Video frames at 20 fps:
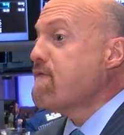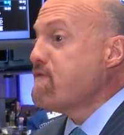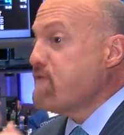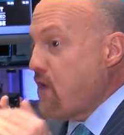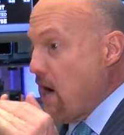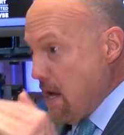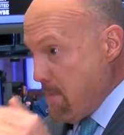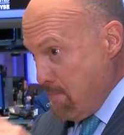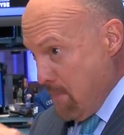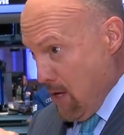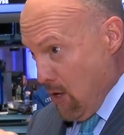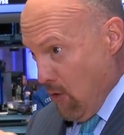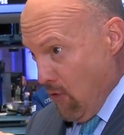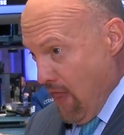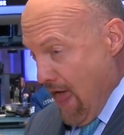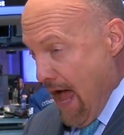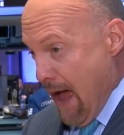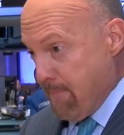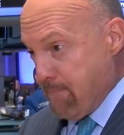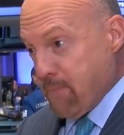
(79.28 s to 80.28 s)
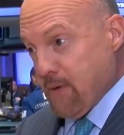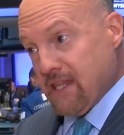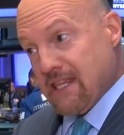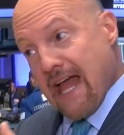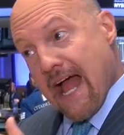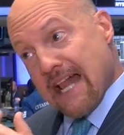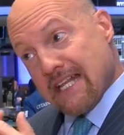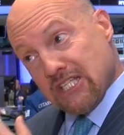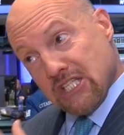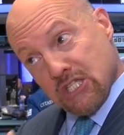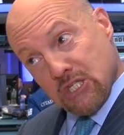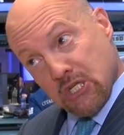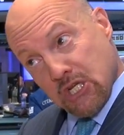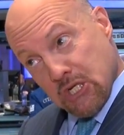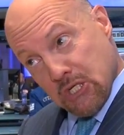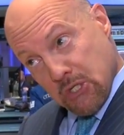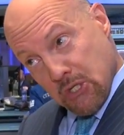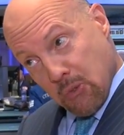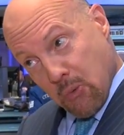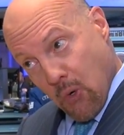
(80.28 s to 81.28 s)
fight me on that, but that's,
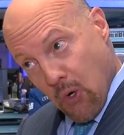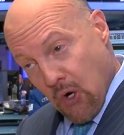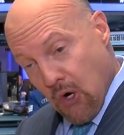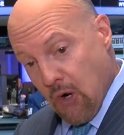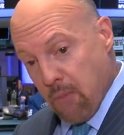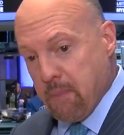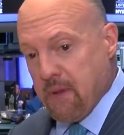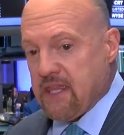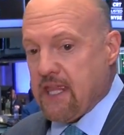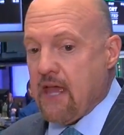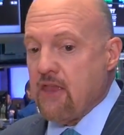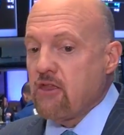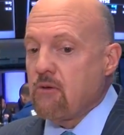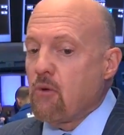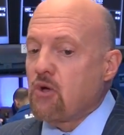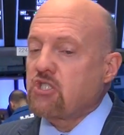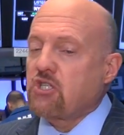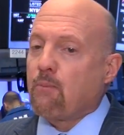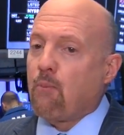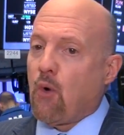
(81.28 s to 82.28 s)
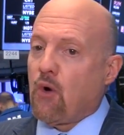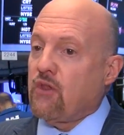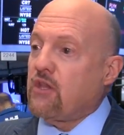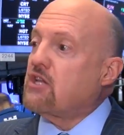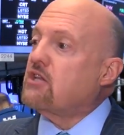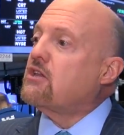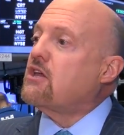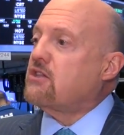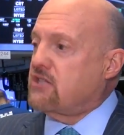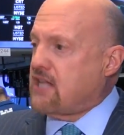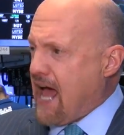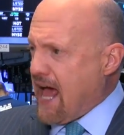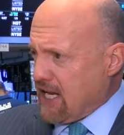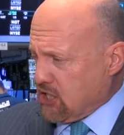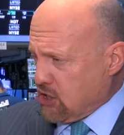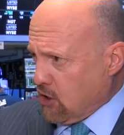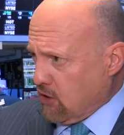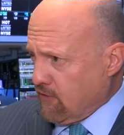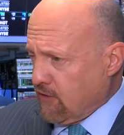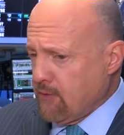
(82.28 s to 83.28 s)
you know, the word. But then the most important thing,
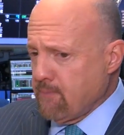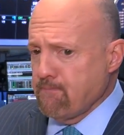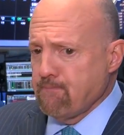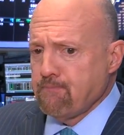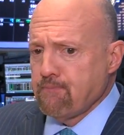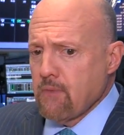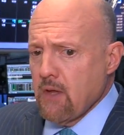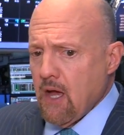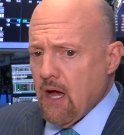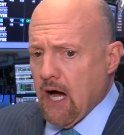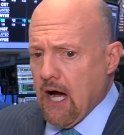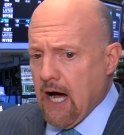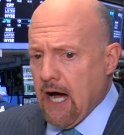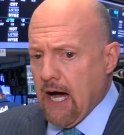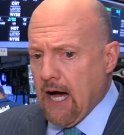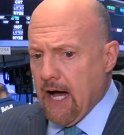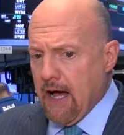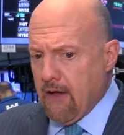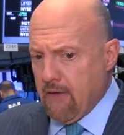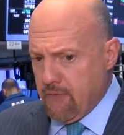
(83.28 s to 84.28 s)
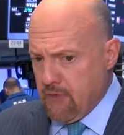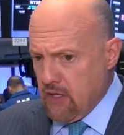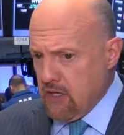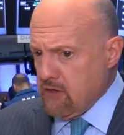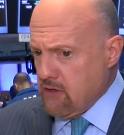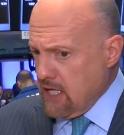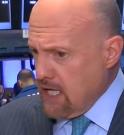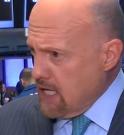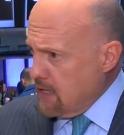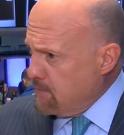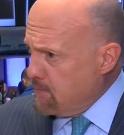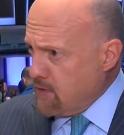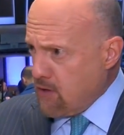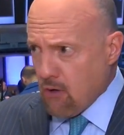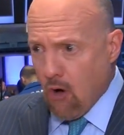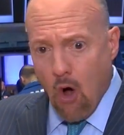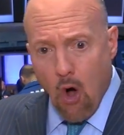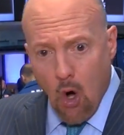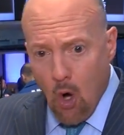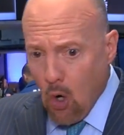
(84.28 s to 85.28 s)
data server, the
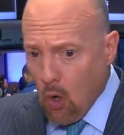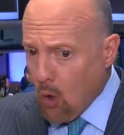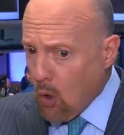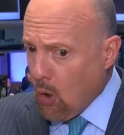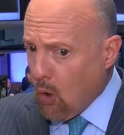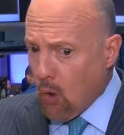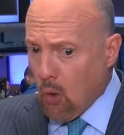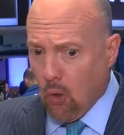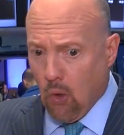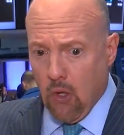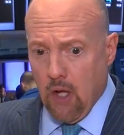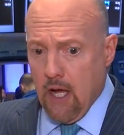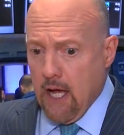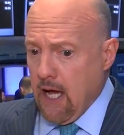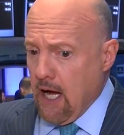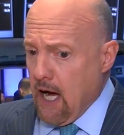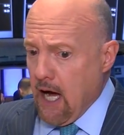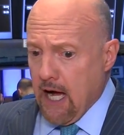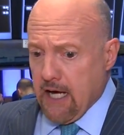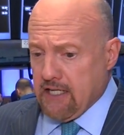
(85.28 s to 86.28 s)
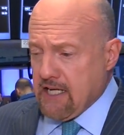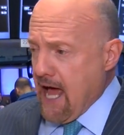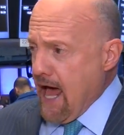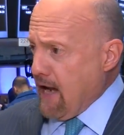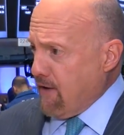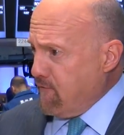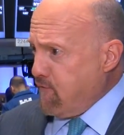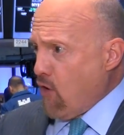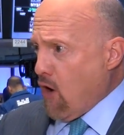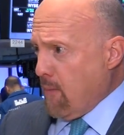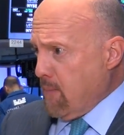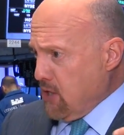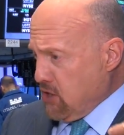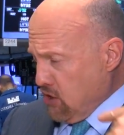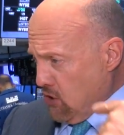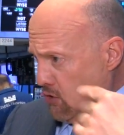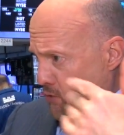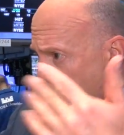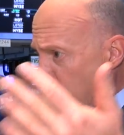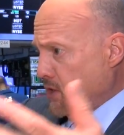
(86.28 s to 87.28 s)
whole data farm
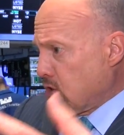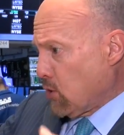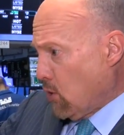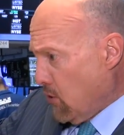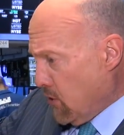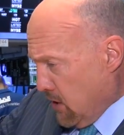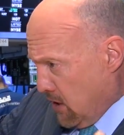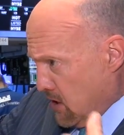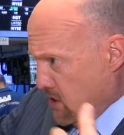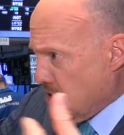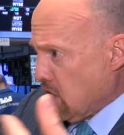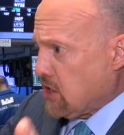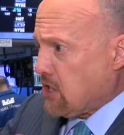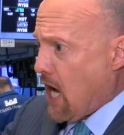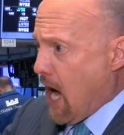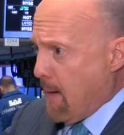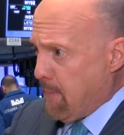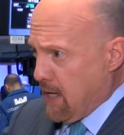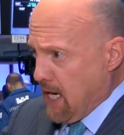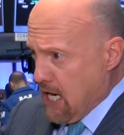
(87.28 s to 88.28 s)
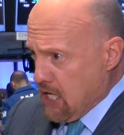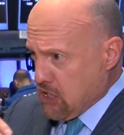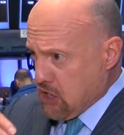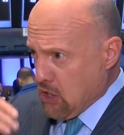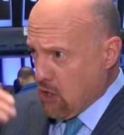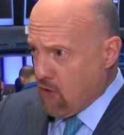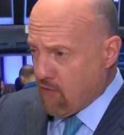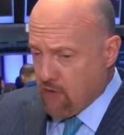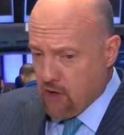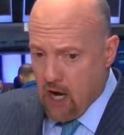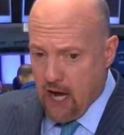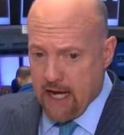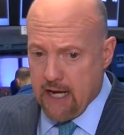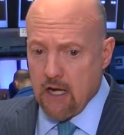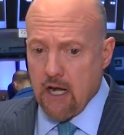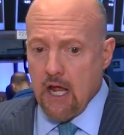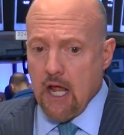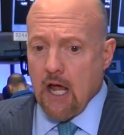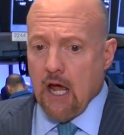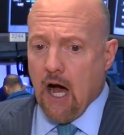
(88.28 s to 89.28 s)
issue. We saw this combination
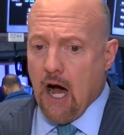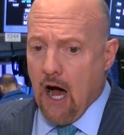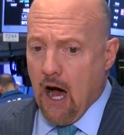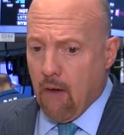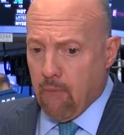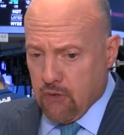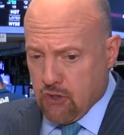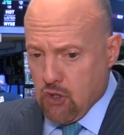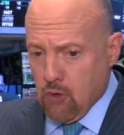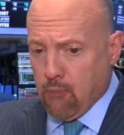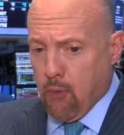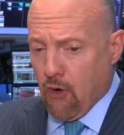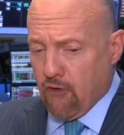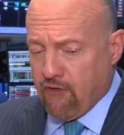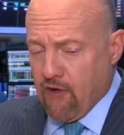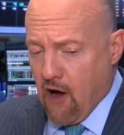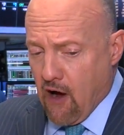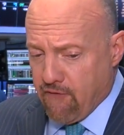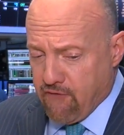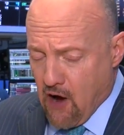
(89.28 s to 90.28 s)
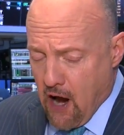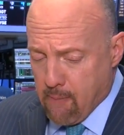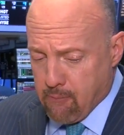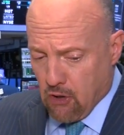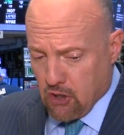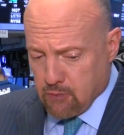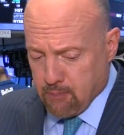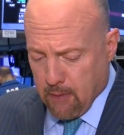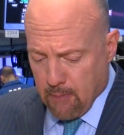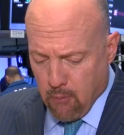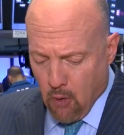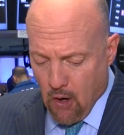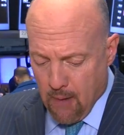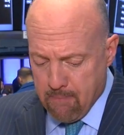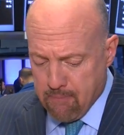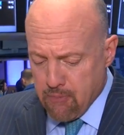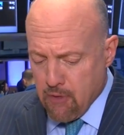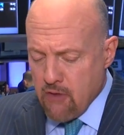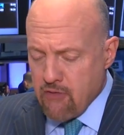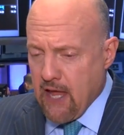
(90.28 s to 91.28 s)
overnight with DuPont Fibros we
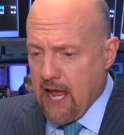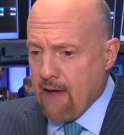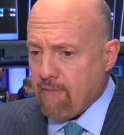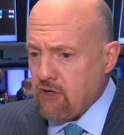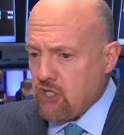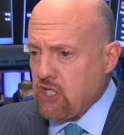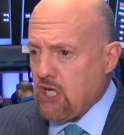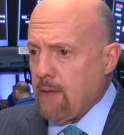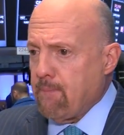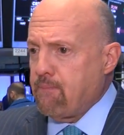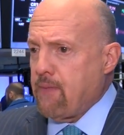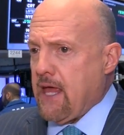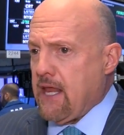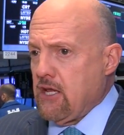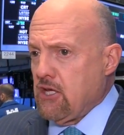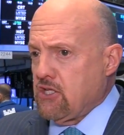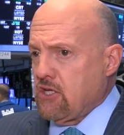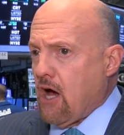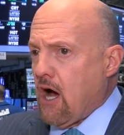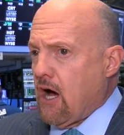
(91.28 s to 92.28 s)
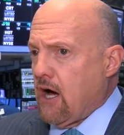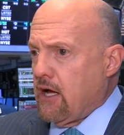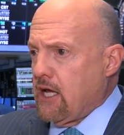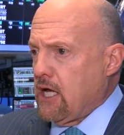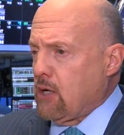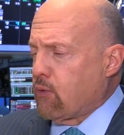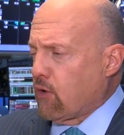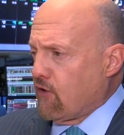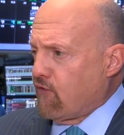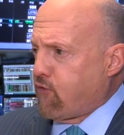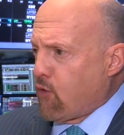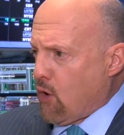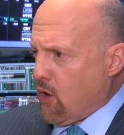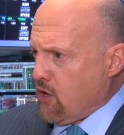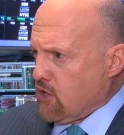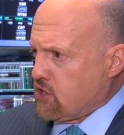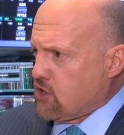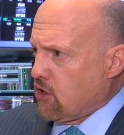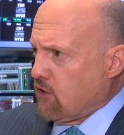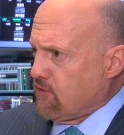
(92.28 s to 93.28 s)
bought. They have a chip that is equal to
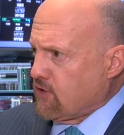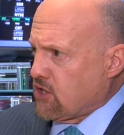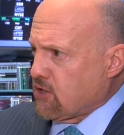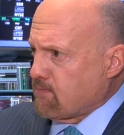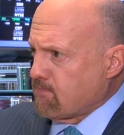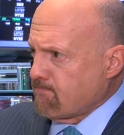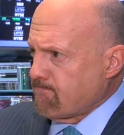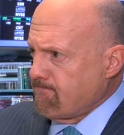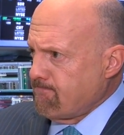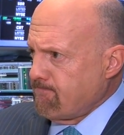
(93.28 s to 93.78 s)
400 servers.